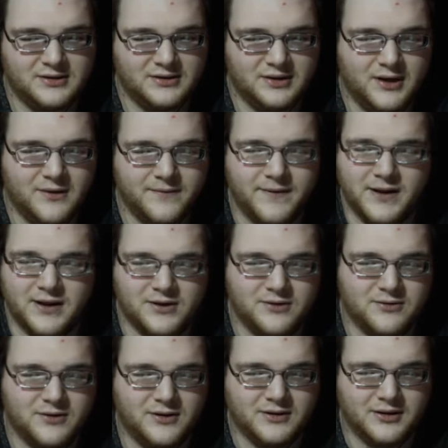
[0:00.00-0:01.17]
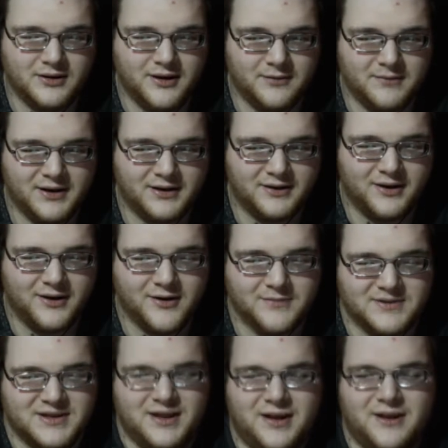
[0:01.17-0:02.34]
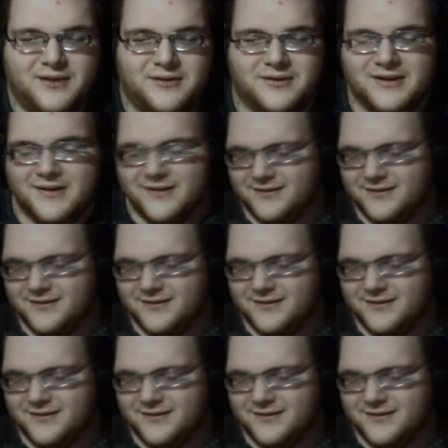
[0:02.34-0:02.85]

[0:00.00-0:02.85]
Larvae crawled along my arms. Oh!